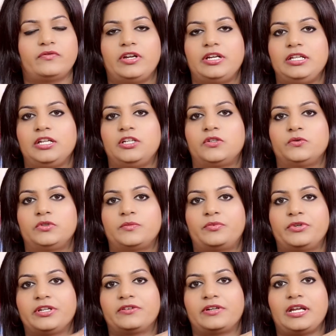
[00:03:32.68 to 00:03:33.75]
fading into the
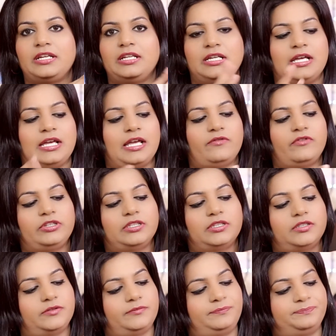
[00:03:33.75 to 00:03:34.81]
brick red with
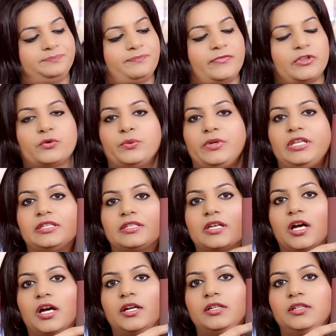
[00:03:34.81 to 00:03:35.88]
the Queen's
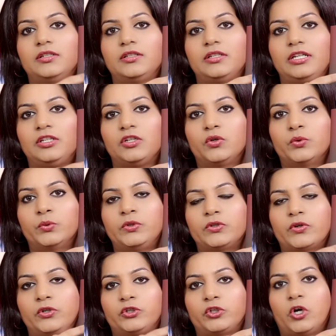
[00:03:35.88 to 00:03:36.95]
Guard in gold
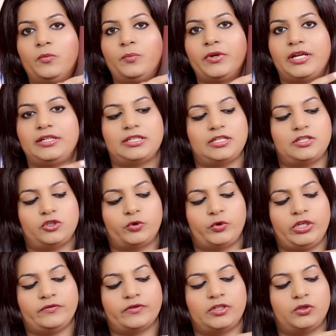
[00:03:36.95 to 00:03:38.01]
on top, and then
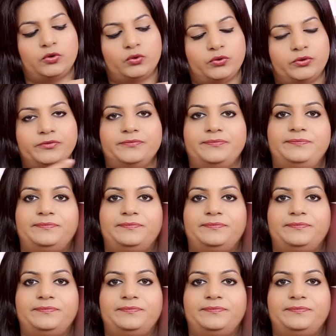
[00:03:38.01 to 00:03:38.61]
Zoeva logo.